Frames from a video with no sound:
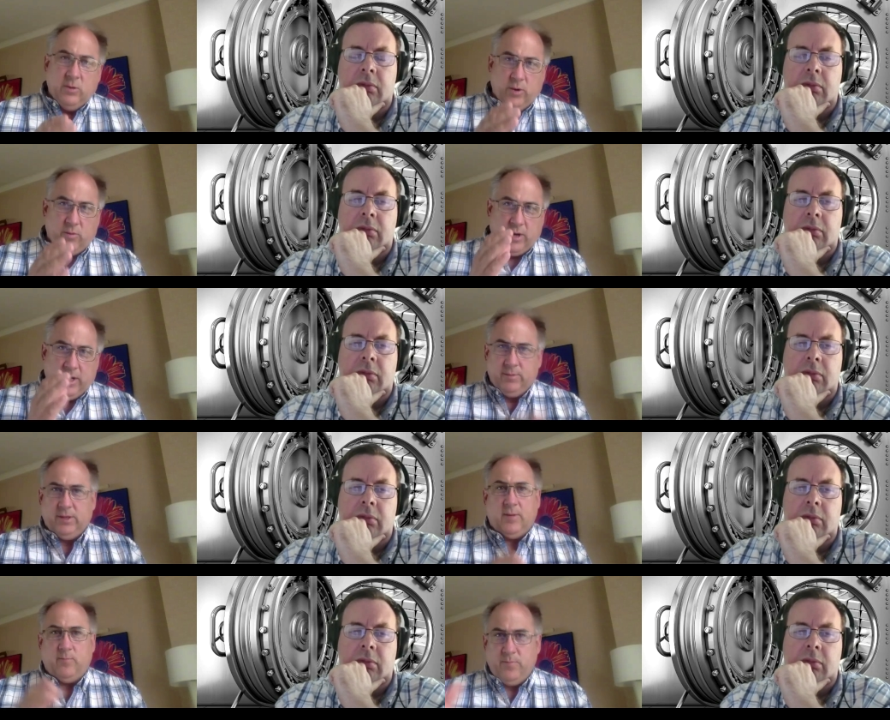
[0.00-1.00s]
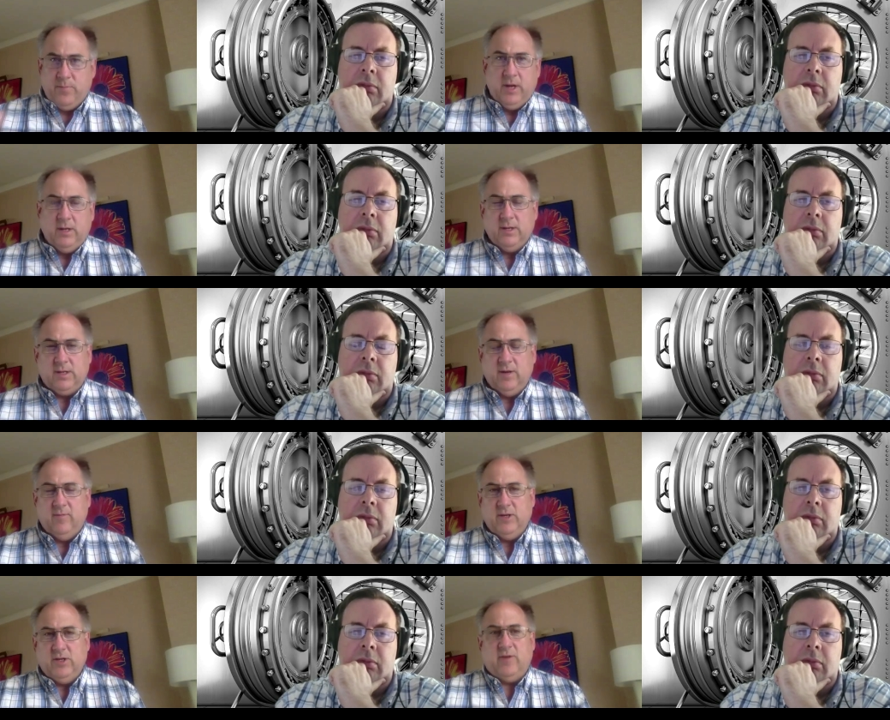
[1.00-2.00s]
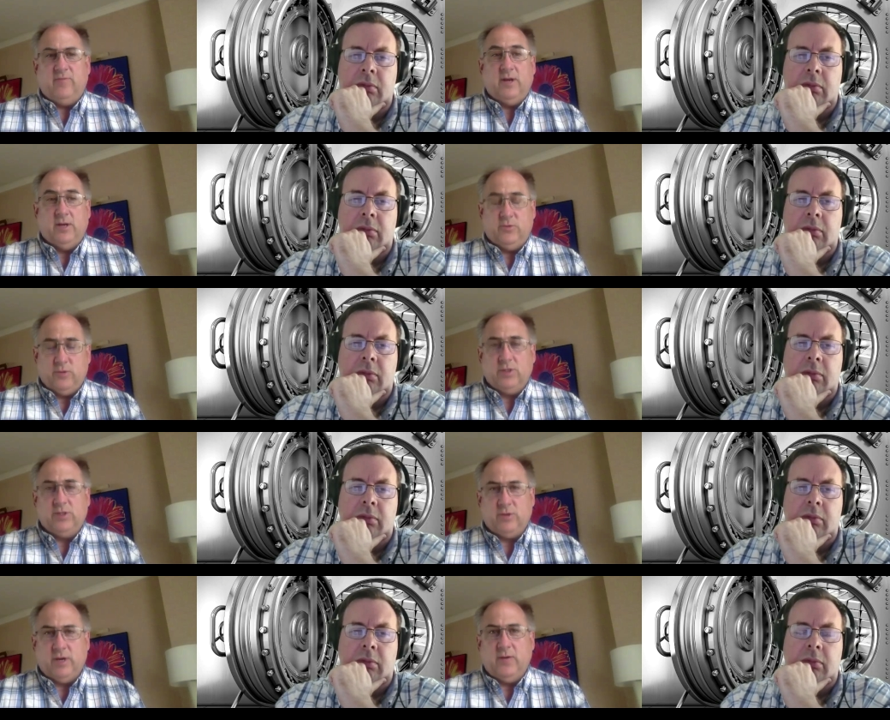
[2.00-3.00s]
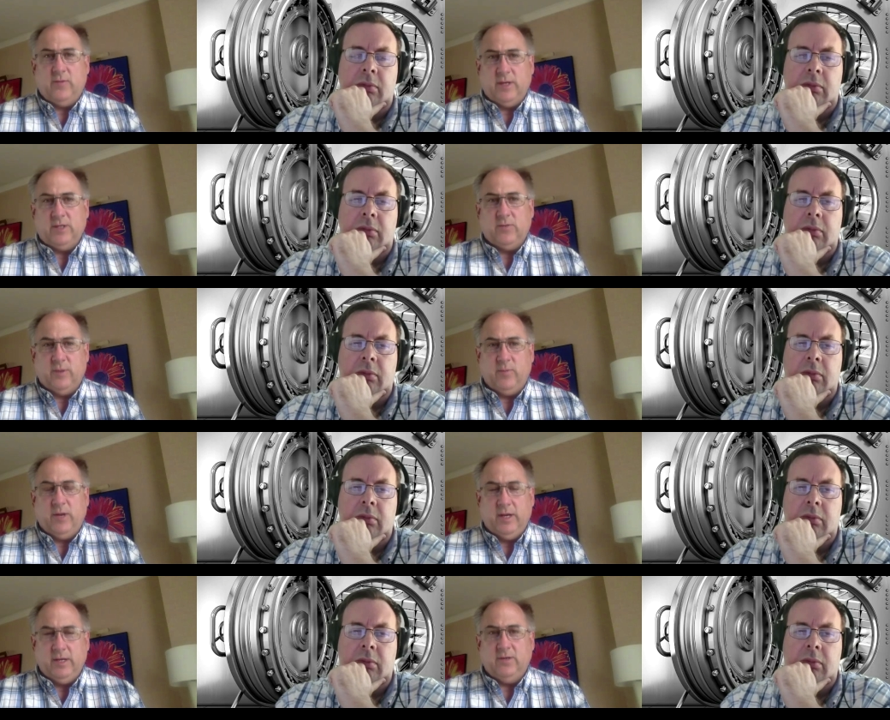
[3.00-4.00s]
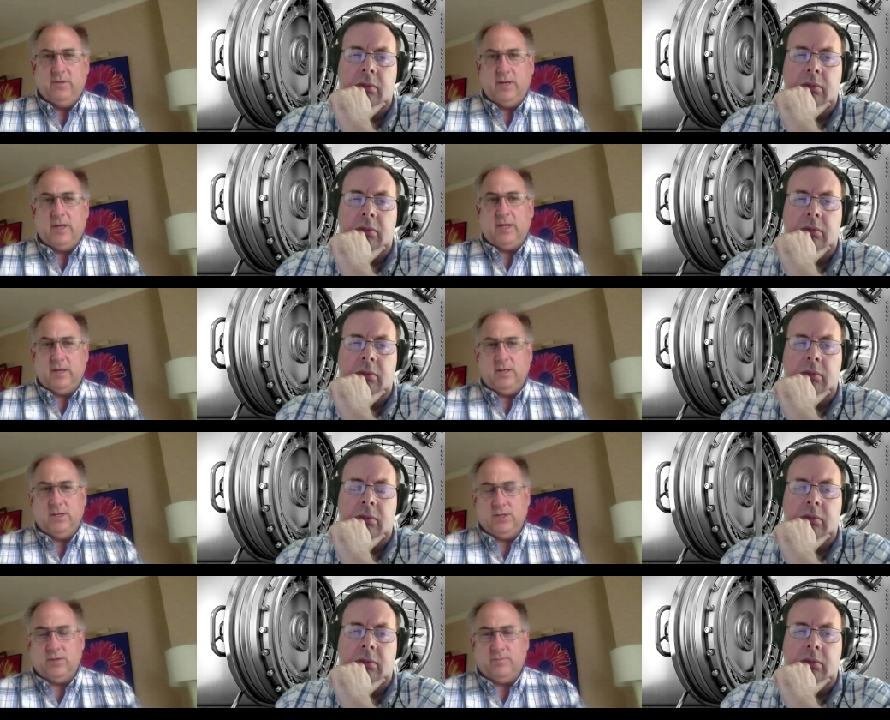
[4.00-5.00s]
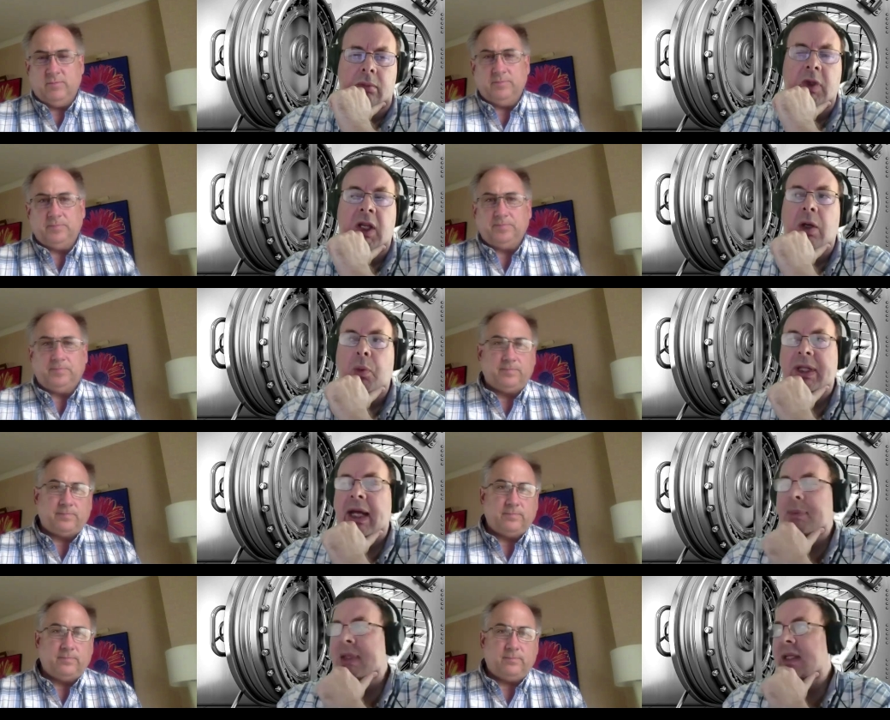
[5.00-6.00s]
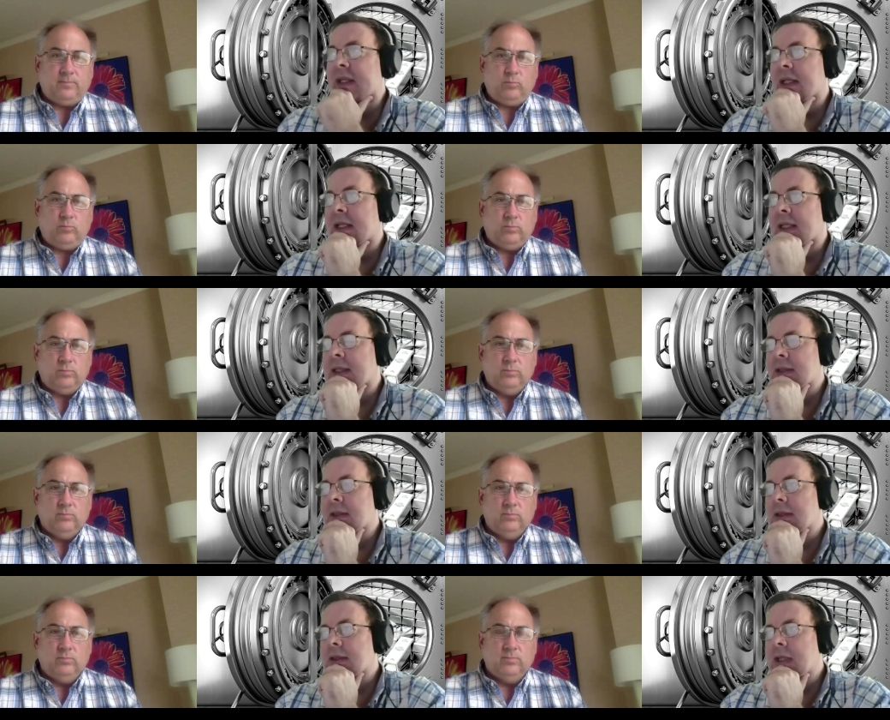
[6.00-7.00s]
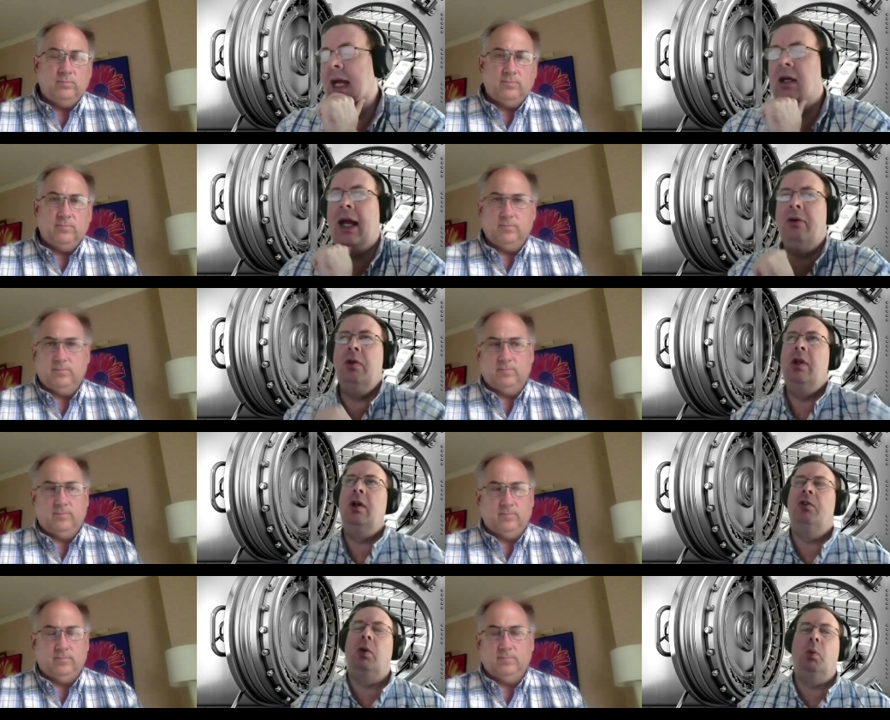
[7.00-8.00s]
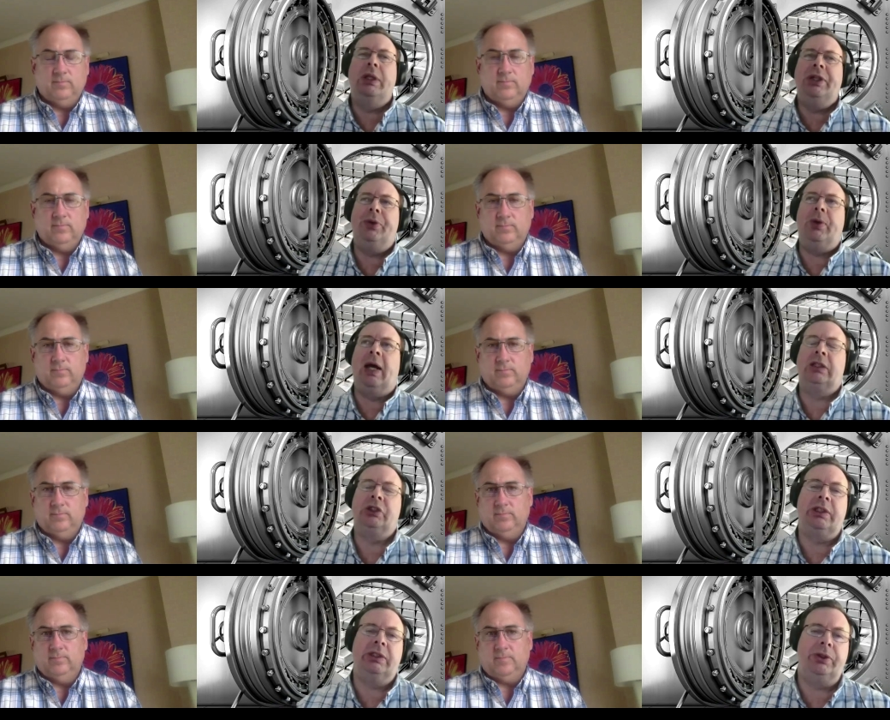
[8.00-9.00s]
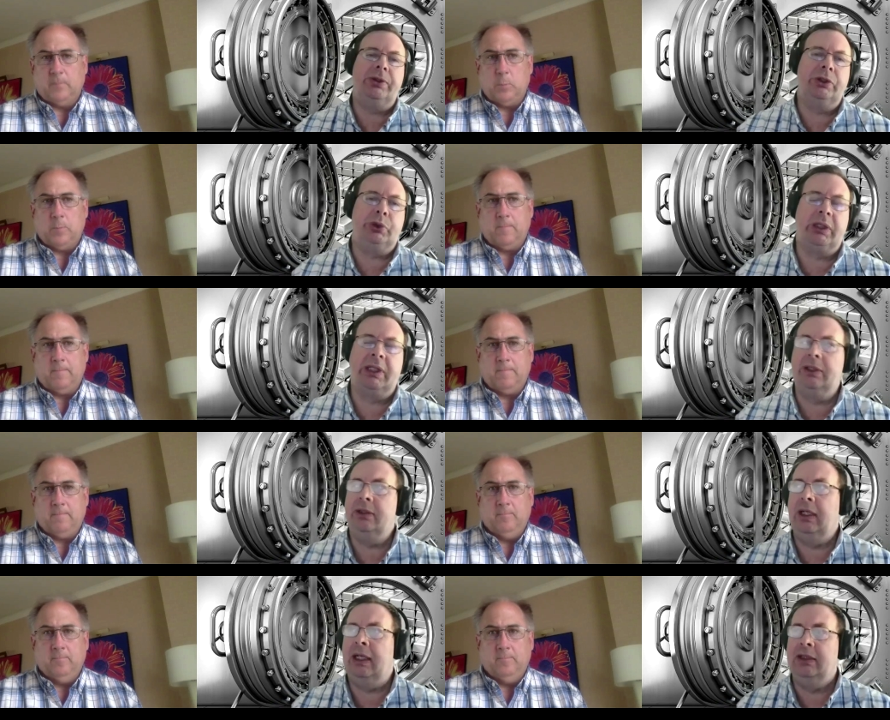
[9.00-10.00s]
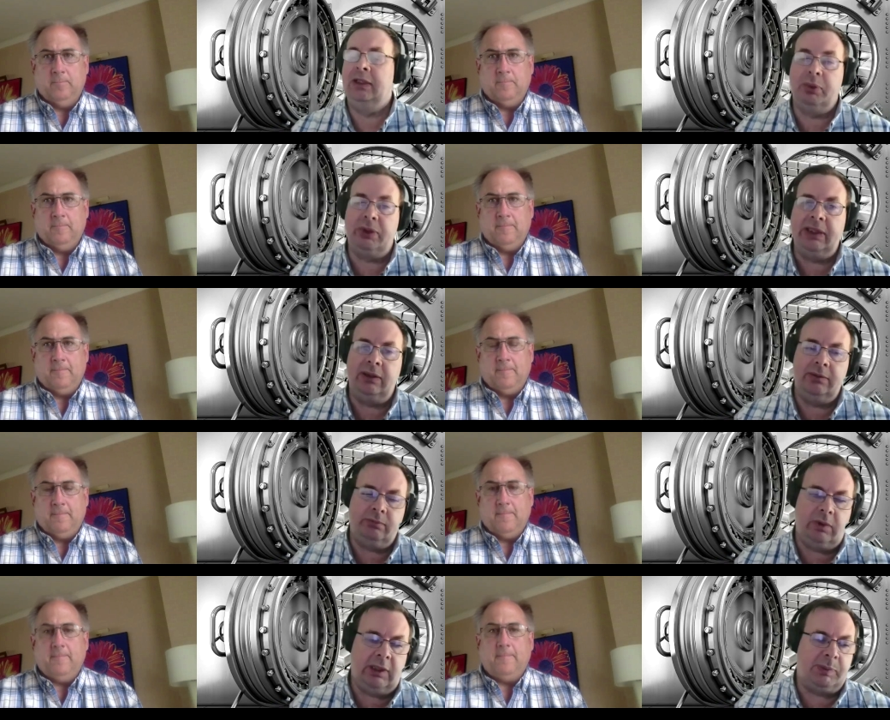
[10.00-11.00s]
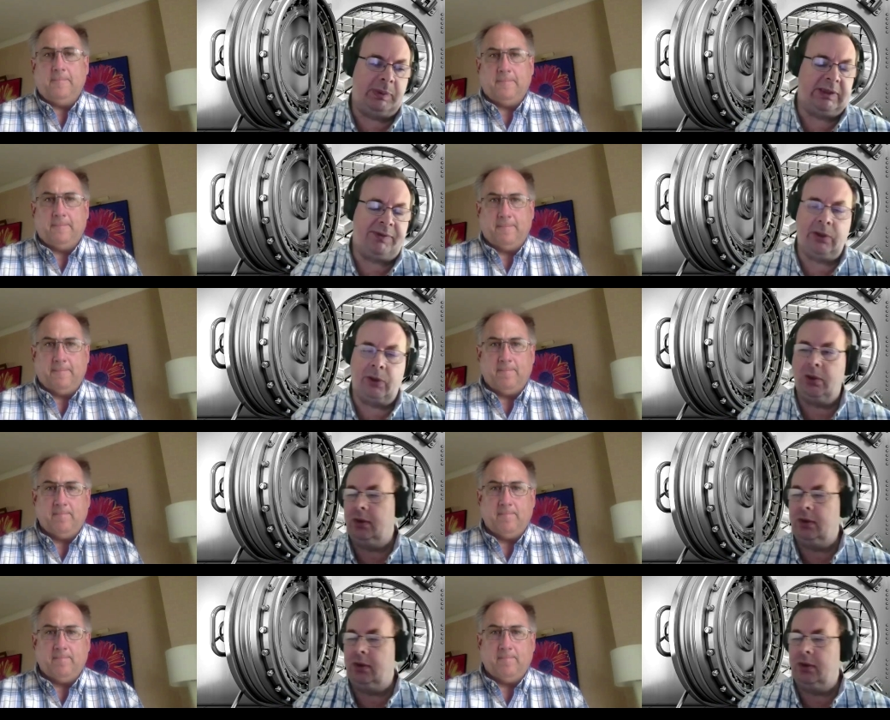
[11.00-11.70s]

Speaker 1: we were able to get into Jeff and drill straight away. So we plan to do that again this year.
Speaker 2: Would that be uh, how, how, from when you actually do the drilling and complete a specific